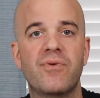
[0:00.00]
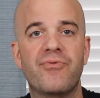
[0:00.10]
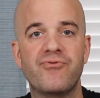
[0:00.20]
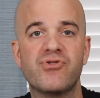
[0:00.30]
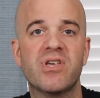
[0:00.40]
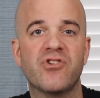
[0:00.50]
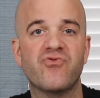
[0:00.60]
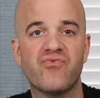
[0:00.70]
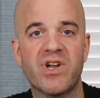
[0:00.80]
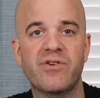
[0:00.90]
through
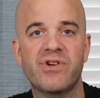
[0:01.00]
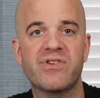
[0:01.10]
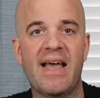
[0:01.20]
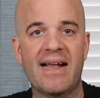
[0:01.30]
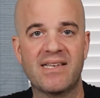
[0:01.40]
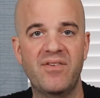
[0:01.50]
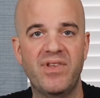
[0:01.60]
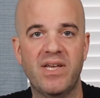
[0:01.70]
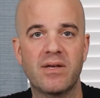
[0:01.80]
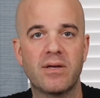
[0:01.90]
such rigorous activity.